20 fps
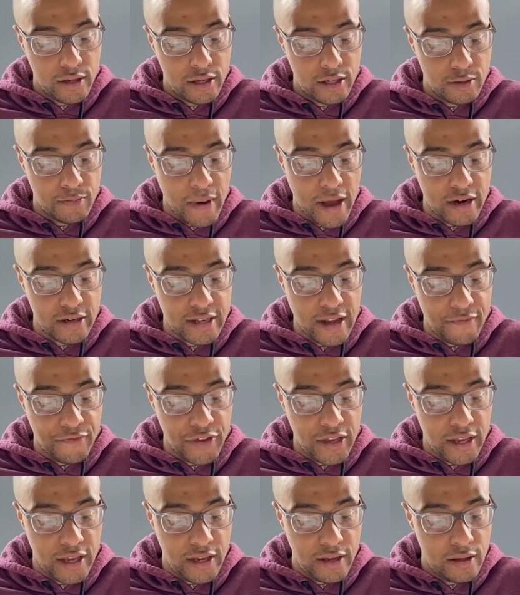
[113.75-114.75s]
Spiders have to
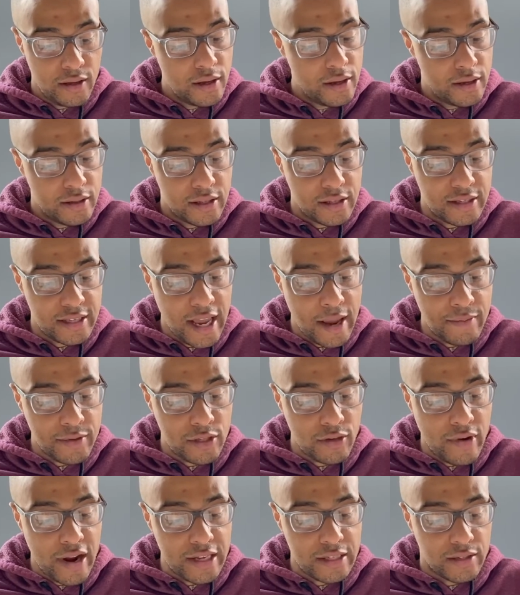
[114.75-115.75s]
eat, the same as
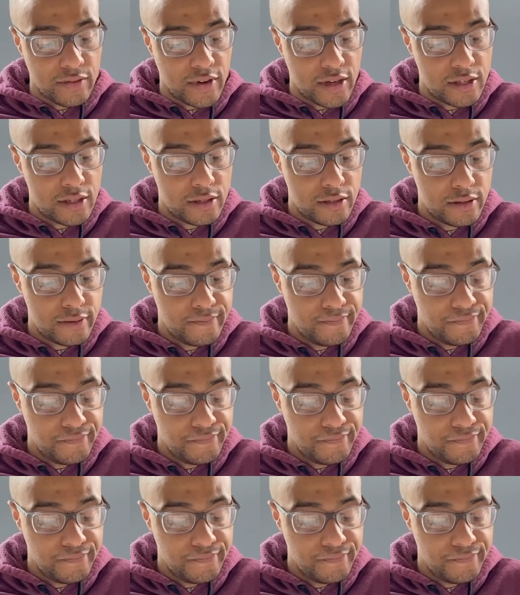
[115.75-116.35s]
the rest of us.